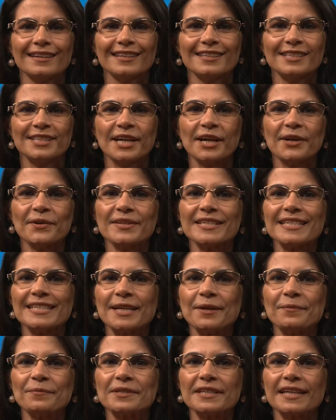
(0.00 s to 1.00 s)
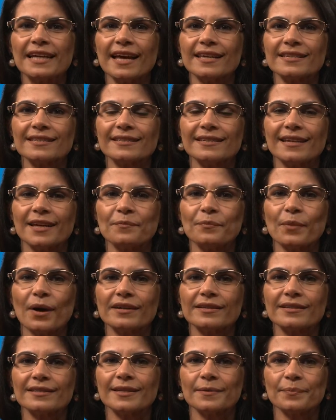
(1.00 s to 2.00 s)
Dear esteemed guests and
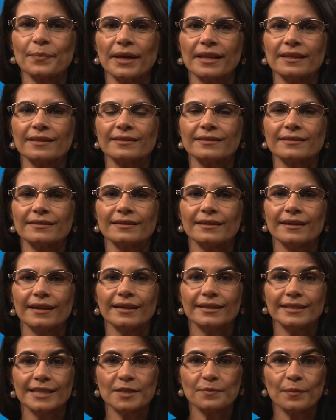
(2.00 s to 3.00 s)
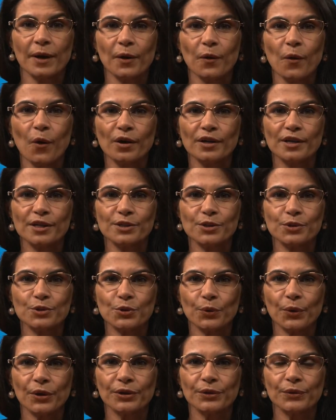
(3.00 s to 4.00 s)
participants, it is my honor to
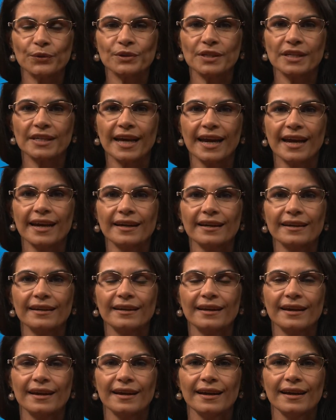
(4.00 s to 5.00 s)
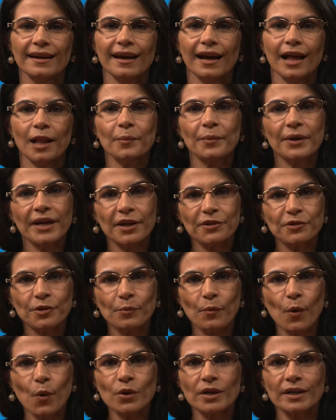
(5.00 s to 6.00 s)
join you today, albeit
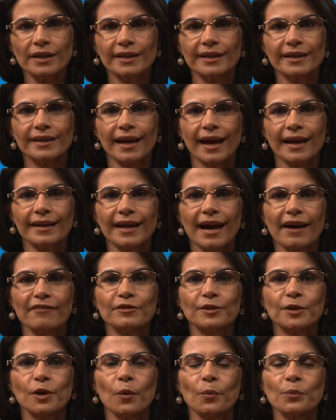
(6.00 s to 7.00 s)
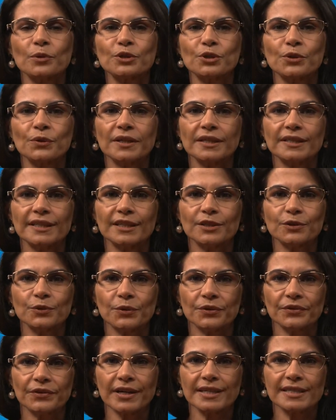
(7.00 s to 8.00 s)
remotely, and have the opportunity to
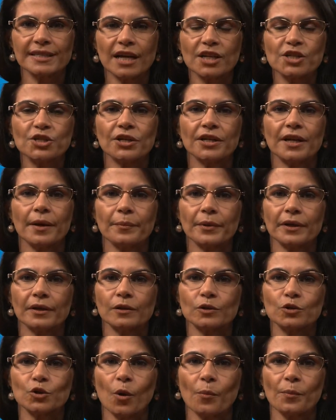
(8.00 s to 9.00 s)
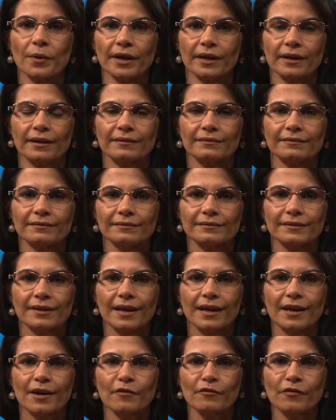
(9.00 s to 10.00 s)
address such an epical topic:
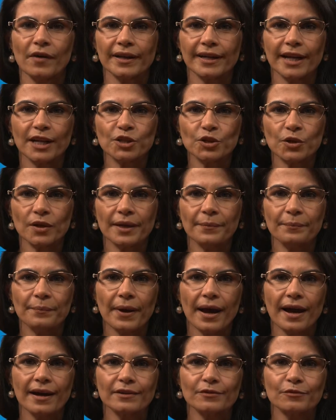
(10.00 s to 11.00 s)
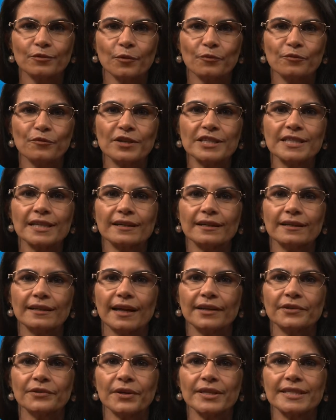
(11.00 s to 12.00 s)
financial impact from physical
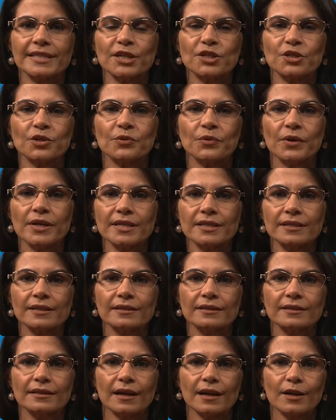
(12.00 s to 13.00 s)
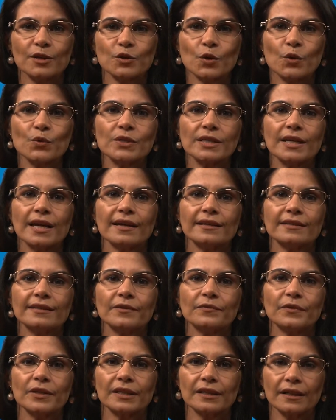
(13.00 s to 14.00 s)
and transition risks
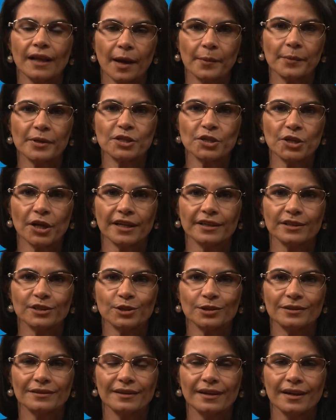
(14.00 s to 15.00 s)
associated with climate change.